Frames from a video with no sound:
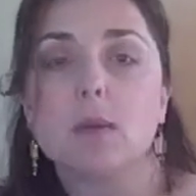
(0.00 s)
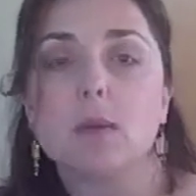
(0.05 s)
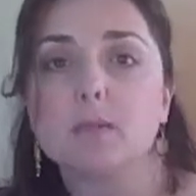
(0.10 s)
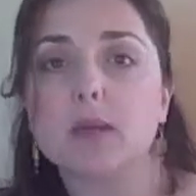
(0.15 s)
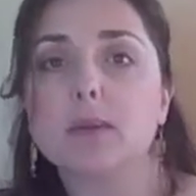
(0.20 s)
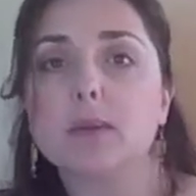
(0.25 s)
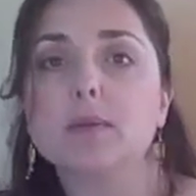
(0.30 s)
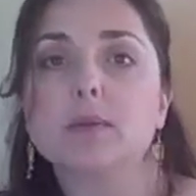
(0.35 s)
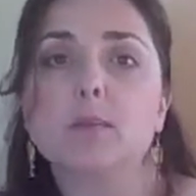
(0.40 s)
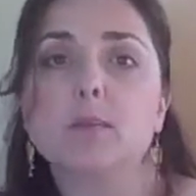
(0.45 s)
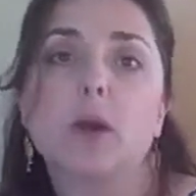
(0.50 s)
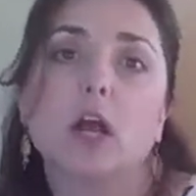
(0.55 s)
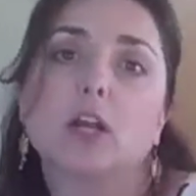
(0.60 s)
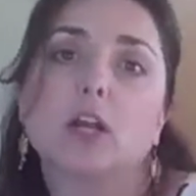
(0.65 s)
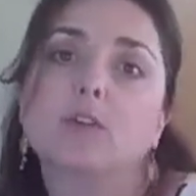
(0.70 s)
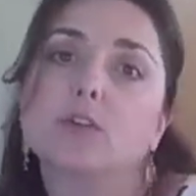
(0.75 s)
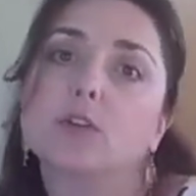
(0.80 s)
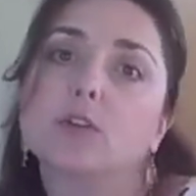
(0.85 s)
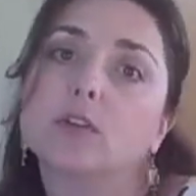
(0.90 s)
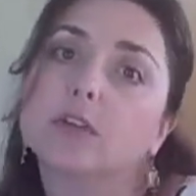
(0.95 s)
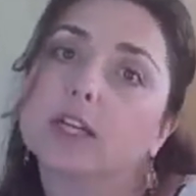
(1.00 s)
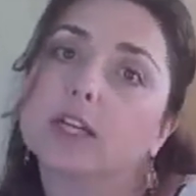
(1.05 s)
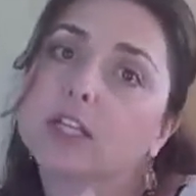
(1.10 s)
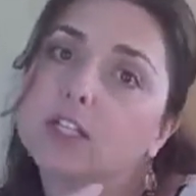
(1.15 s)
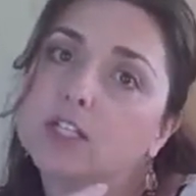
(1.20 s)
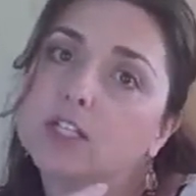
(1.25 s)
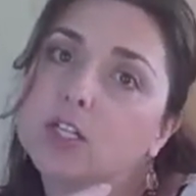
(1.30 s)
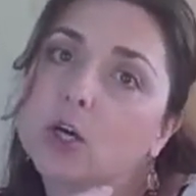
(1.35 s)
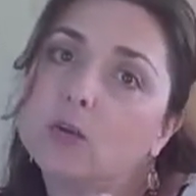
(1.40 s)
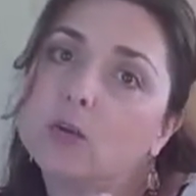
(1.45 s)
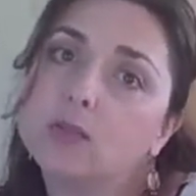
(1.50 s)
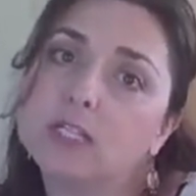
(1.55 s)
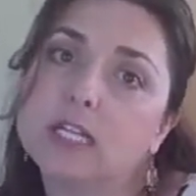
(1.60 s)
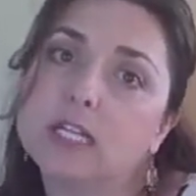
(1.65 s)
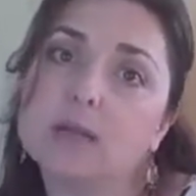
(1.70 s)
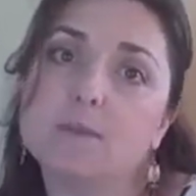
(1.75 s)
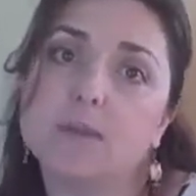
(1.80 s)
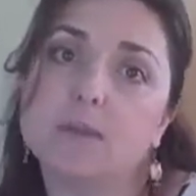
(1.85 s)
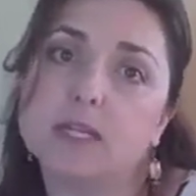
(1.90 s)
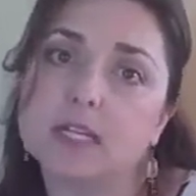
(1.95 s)
Maybe the part of you that likes to go
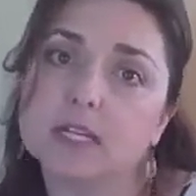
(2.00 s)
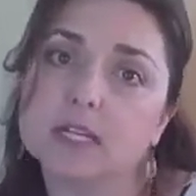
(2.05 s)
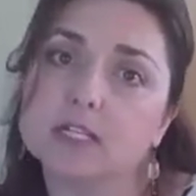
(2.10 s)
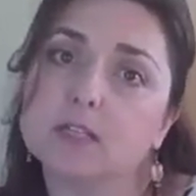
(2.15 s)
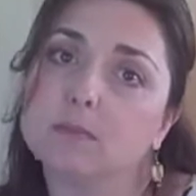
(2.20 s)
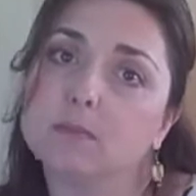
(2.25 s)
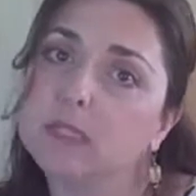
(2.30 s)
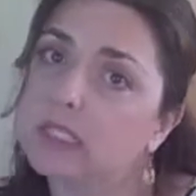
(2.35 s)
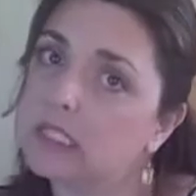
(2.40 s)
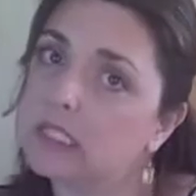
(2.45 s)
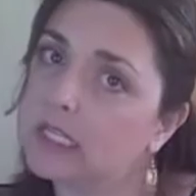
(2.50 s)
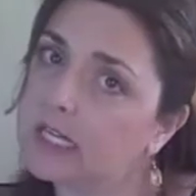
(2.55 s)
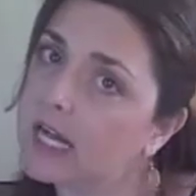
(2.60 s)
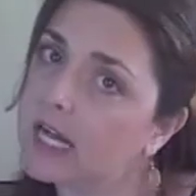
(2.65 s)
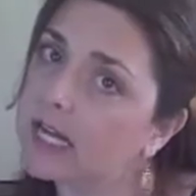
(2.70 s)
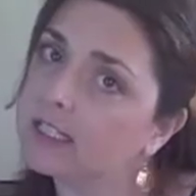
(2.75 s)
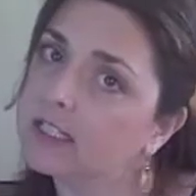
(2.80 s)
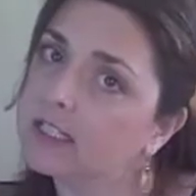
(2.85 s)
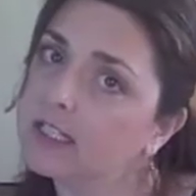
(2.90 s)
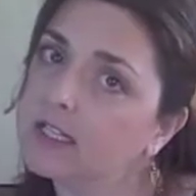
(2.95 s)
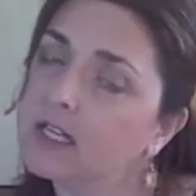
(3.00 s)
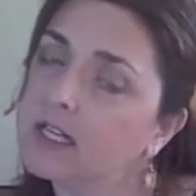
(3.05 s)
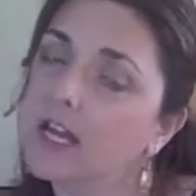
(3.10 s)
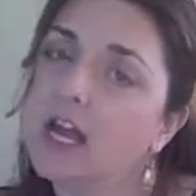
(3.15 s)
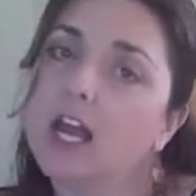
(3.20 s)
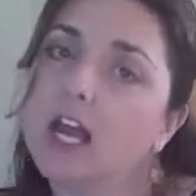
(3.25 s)
deep and intimate and connected,